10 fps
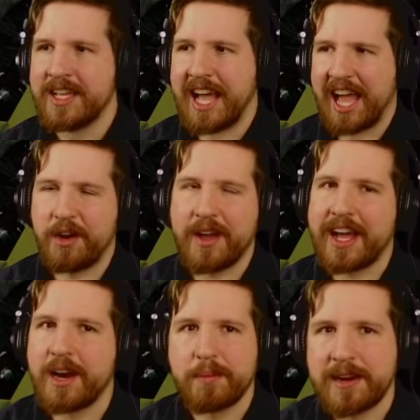I don't know
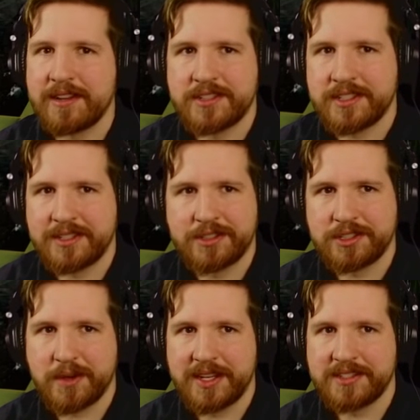how to pronounce this, I'll
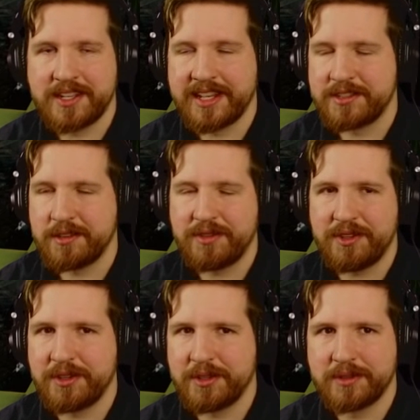just go ahead and say that. So if
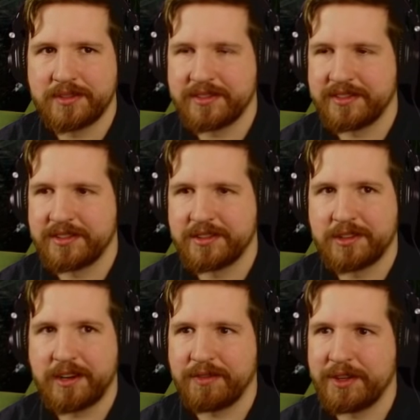you do,
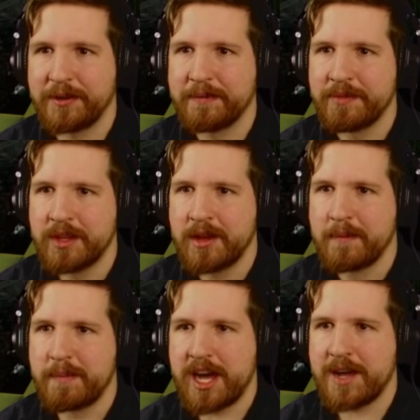great for you.
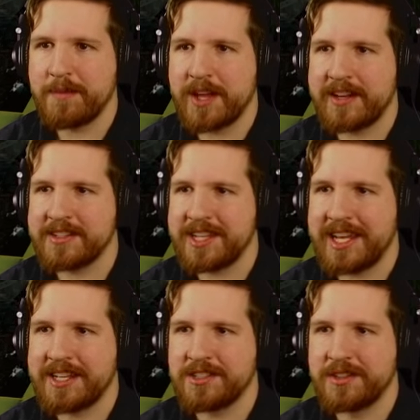Bob got his
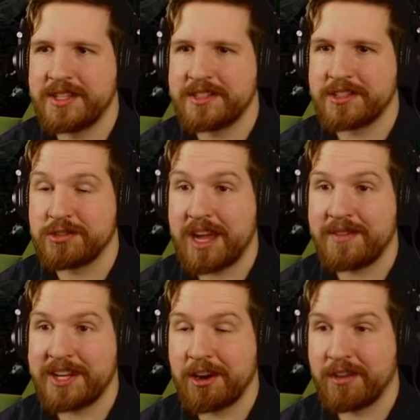hands on these
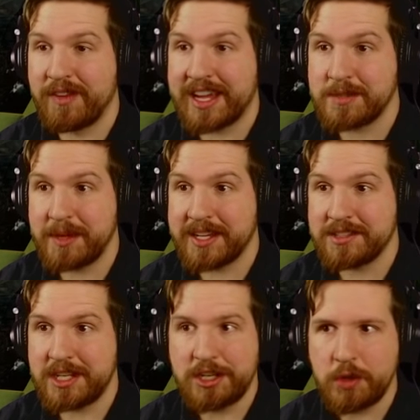extravagant artifacts
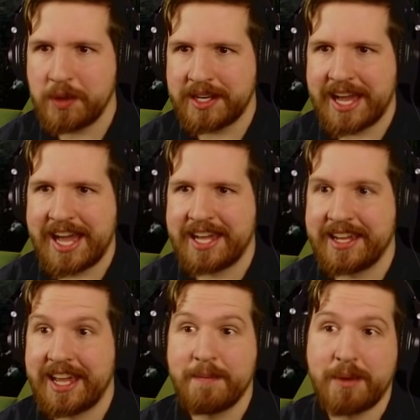because he knew a
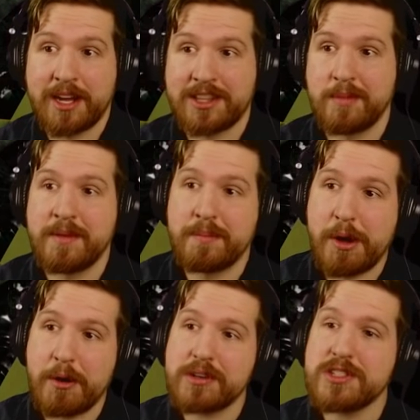guy and bought them in
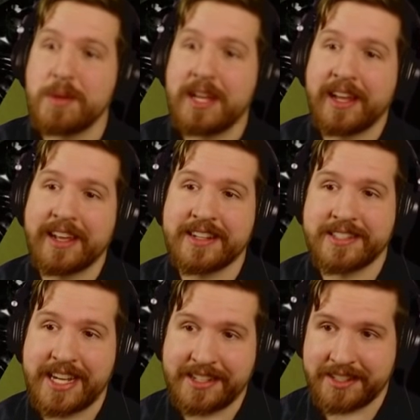bulk so he could get a
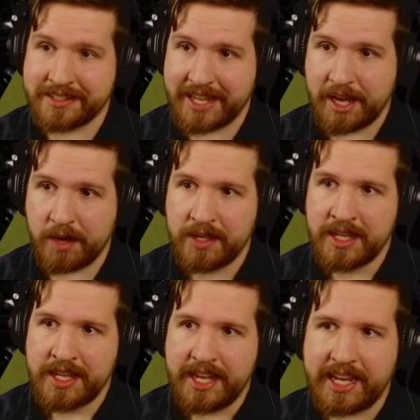slight discount.
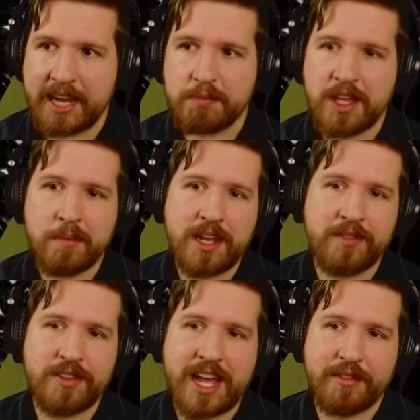He kept them
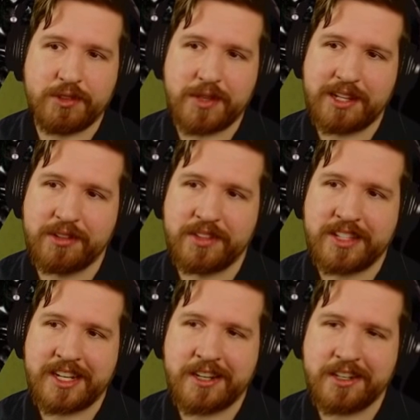even after he learned
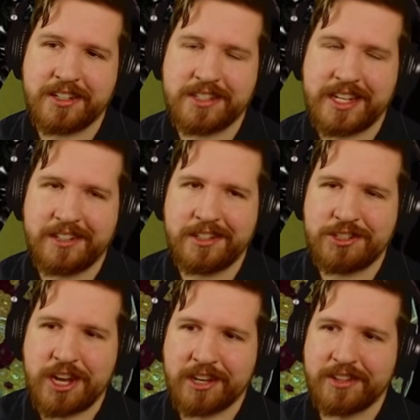that they didn't contain any
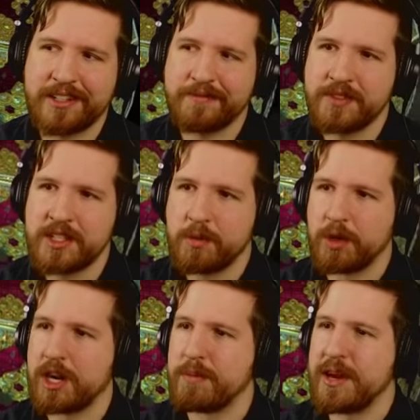chocolate.
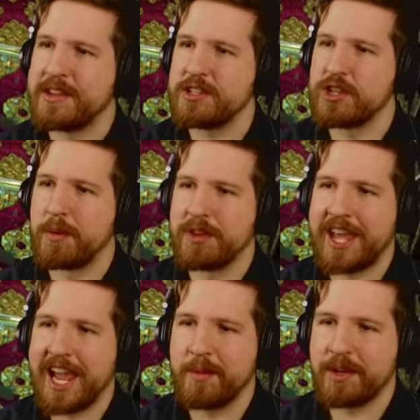We're gonna break these open with a
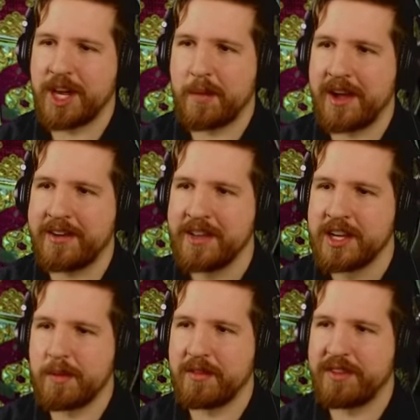hammer. Come on,
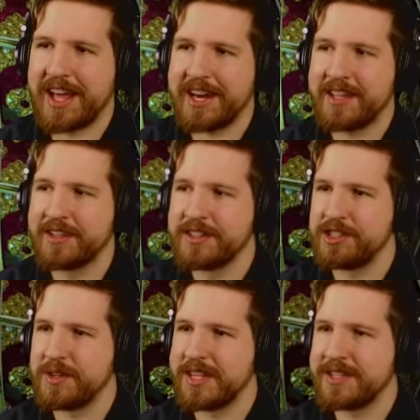come on, Vladdy, let's
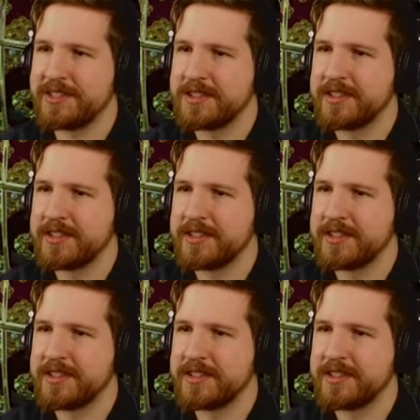do this.